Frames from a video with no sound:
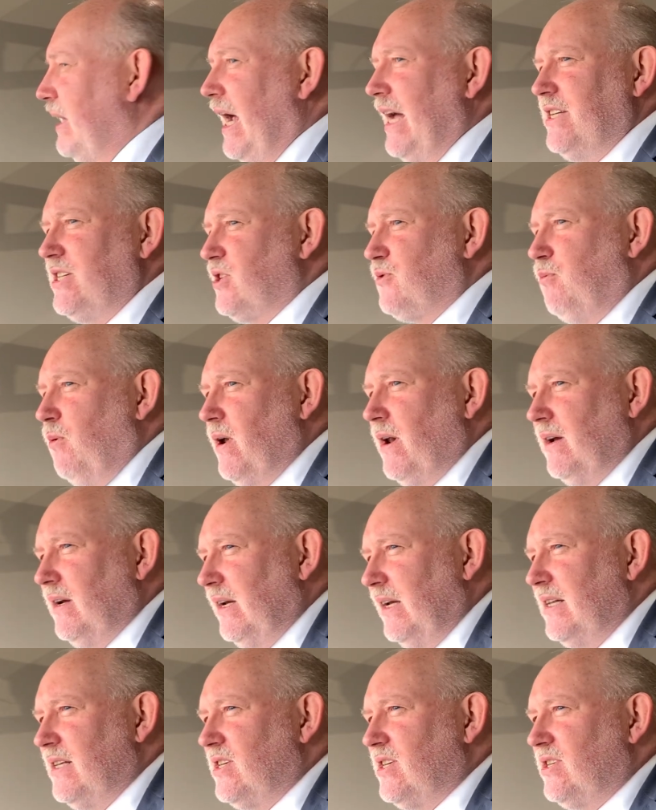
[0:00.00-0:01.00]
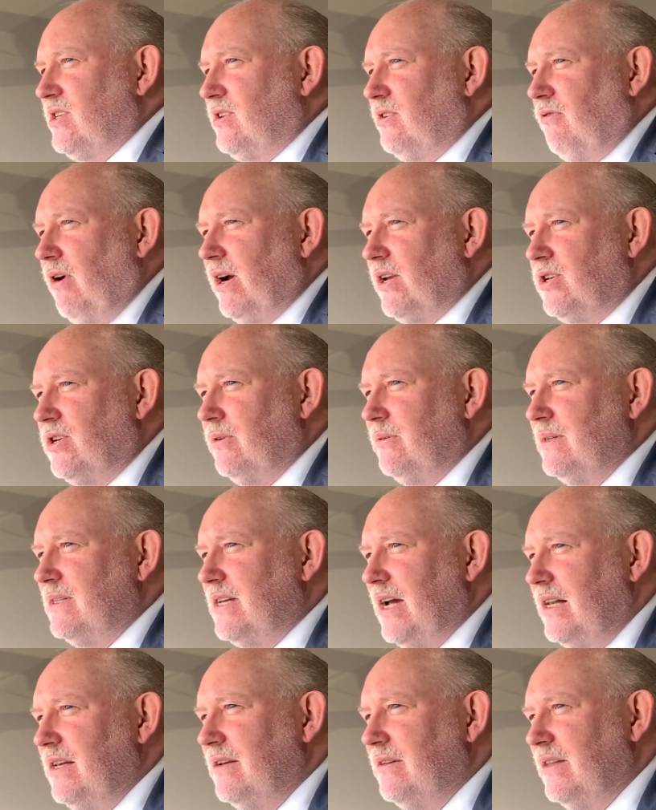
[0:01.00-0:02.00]
But I just want to instruct you and
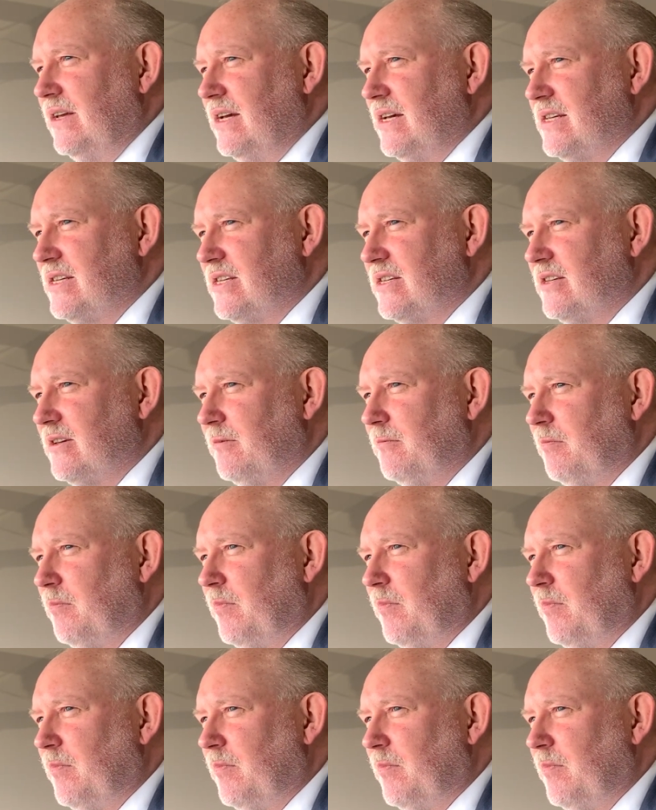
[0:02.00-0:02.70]
tell you this.